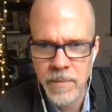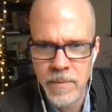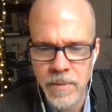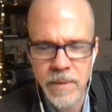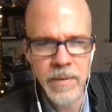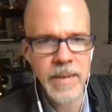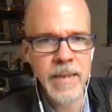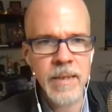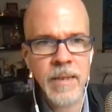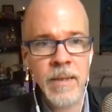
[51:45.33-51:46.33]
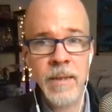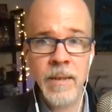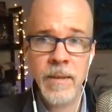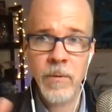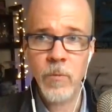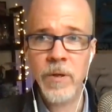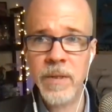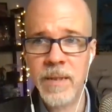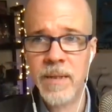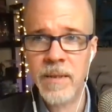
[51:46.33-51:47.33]
All right. We're at
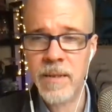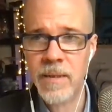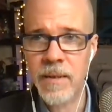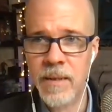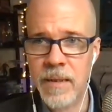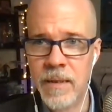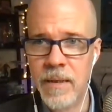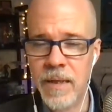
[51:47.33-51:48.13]
the end of the thing.